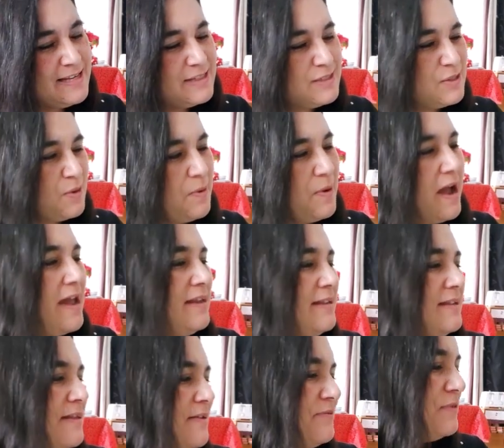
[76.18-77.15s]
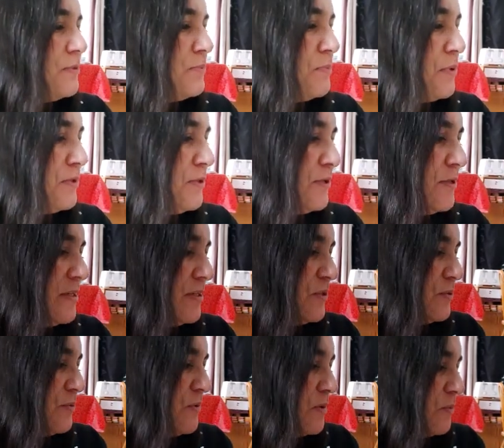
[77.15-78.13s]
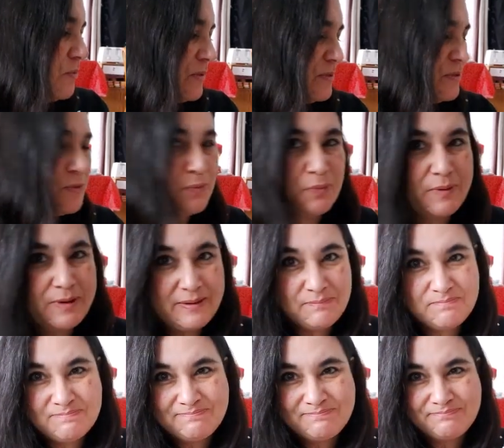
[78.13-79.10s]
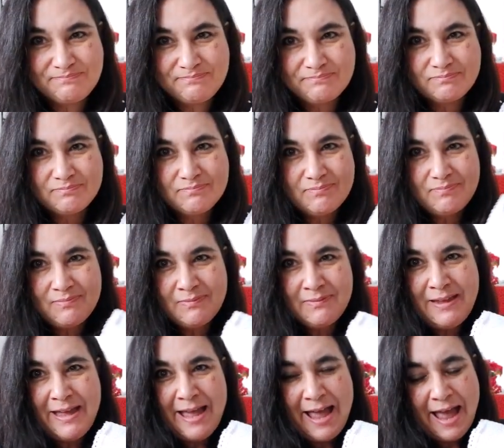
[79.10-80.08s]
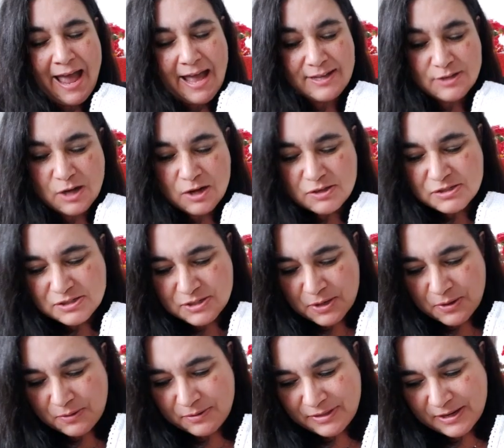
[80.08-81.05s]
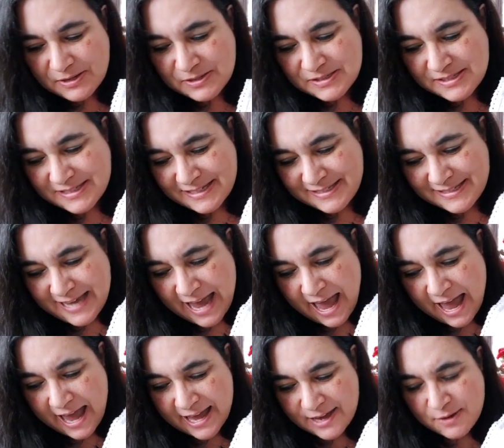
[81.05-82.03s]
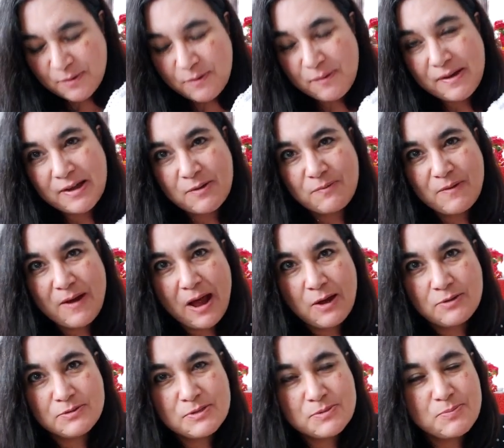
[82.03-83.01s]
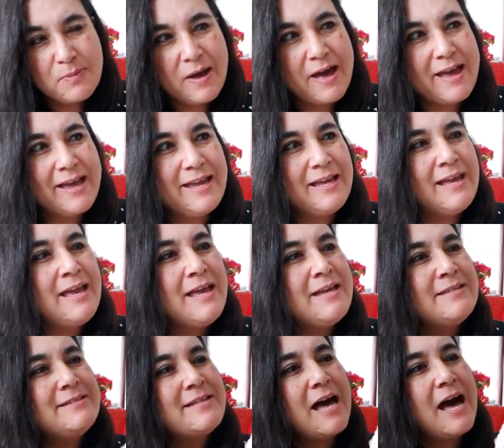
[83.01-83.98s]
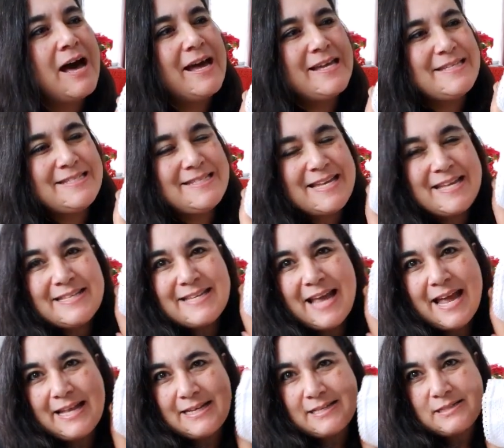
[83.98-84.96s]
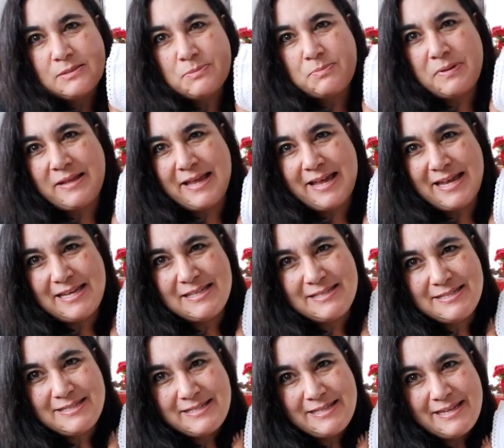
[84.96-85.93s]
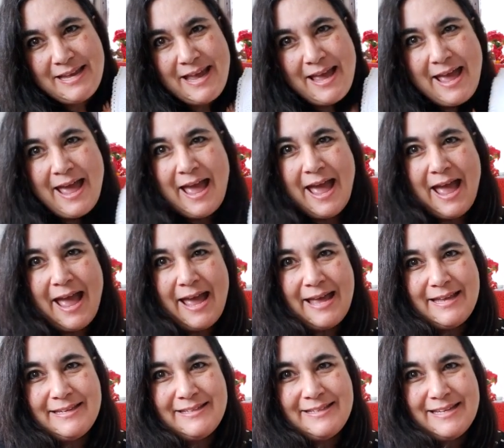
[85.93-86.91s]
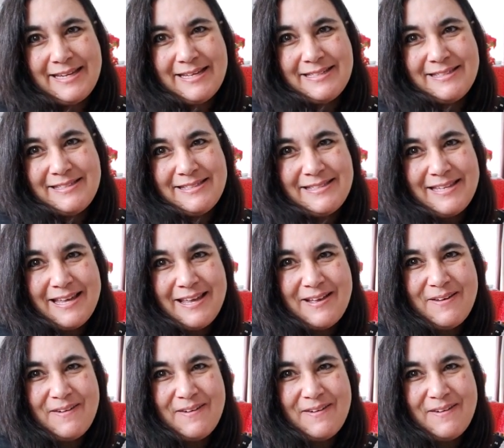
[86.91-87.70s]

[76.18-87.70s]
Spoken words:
so I'd love to put her into a winter one. And also, there is a tag going around by Ty's and Nana's place, and it's